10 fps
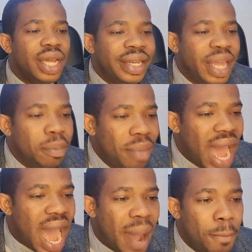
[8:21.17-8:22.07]
The
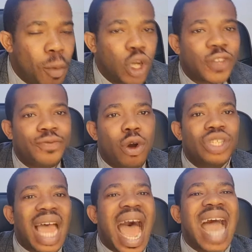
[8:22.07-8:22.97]
man must
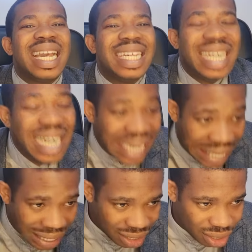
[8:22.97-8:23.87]
first
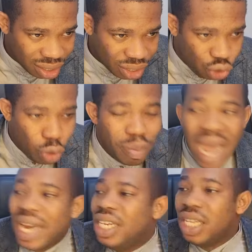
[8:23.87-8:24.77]
agree to
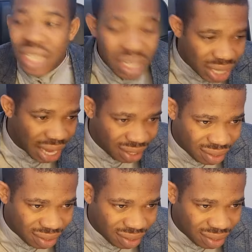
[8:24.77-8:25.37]
marry the sister.